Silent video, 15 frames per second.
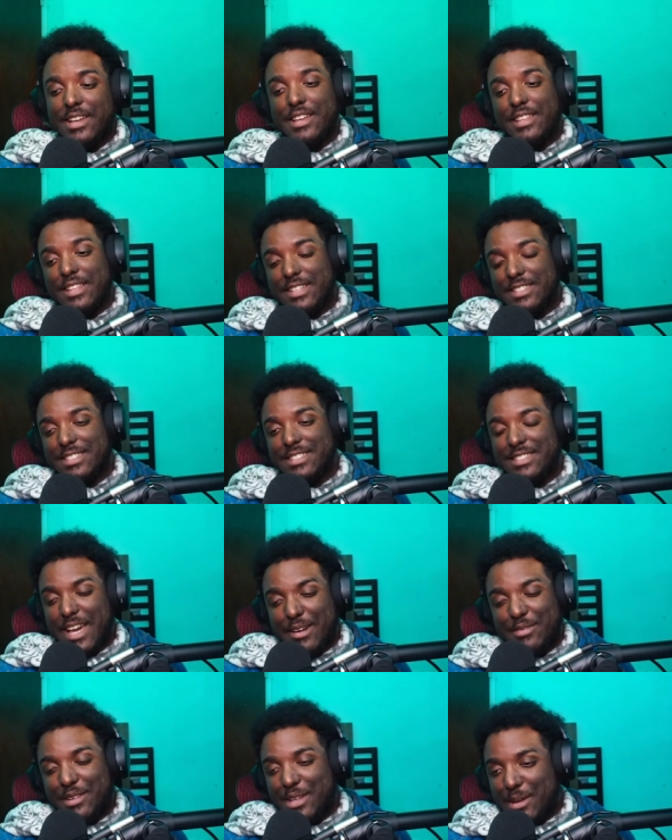This is
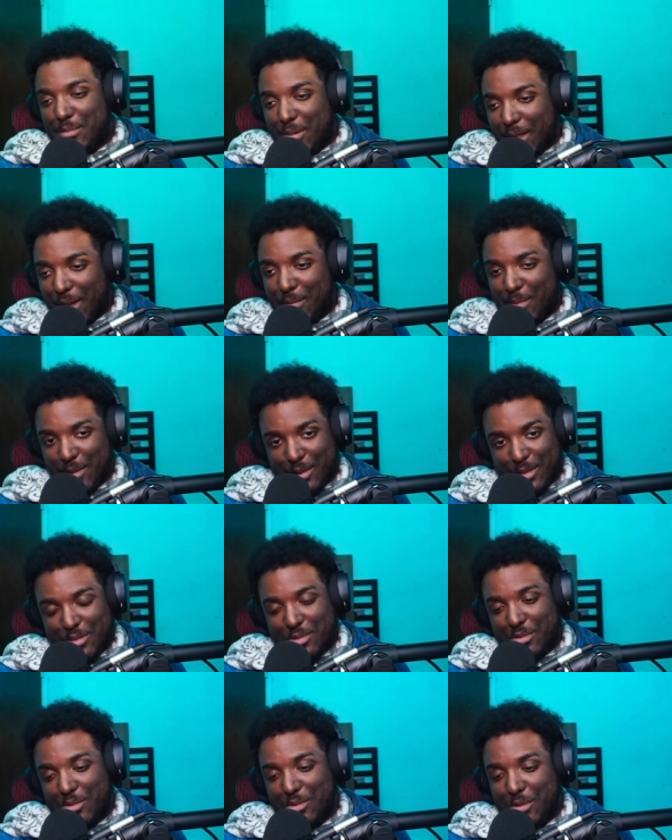definitely applicable
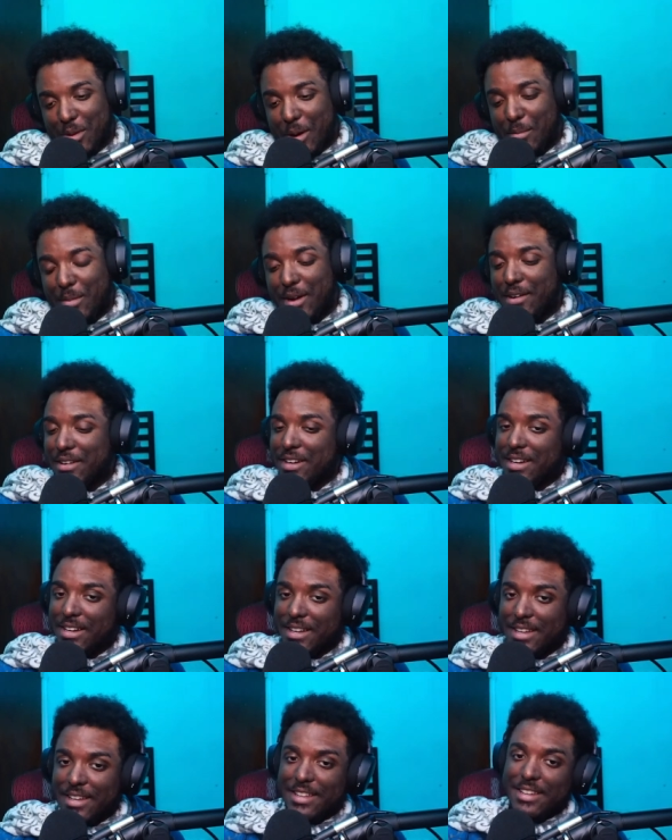to America
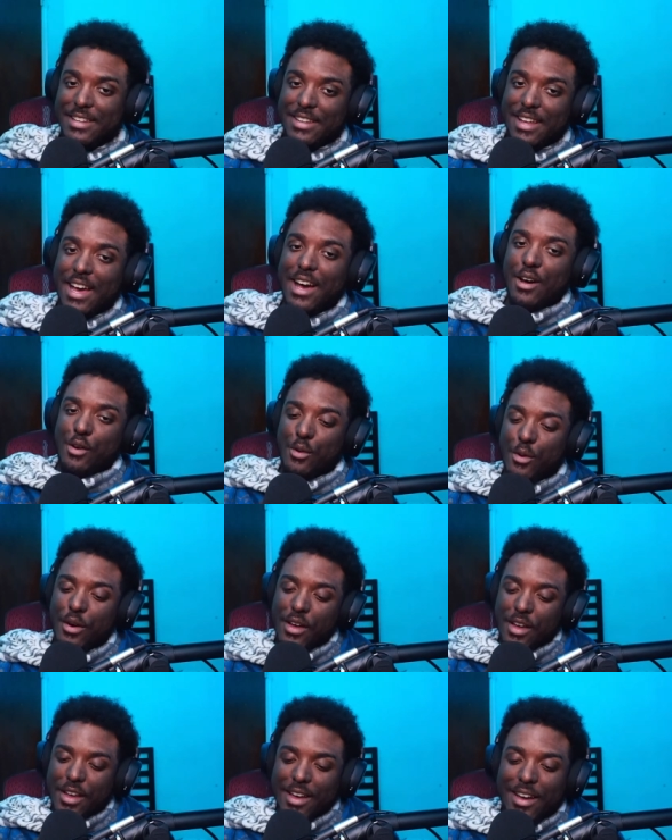and how,
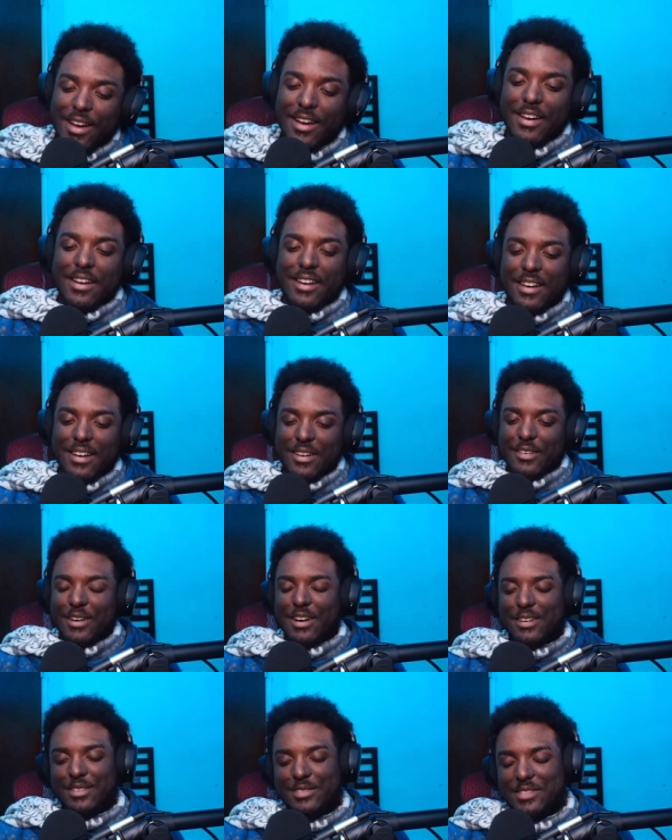
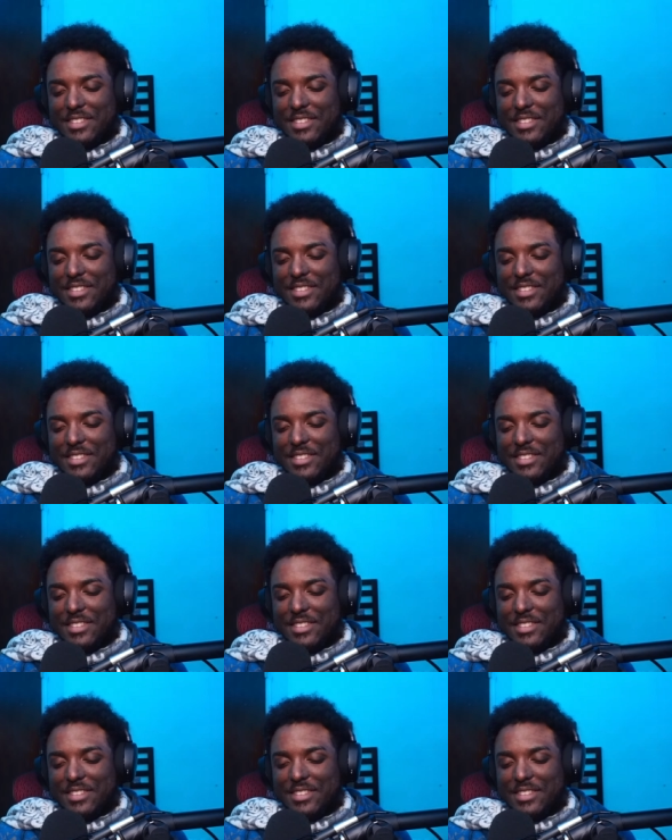well,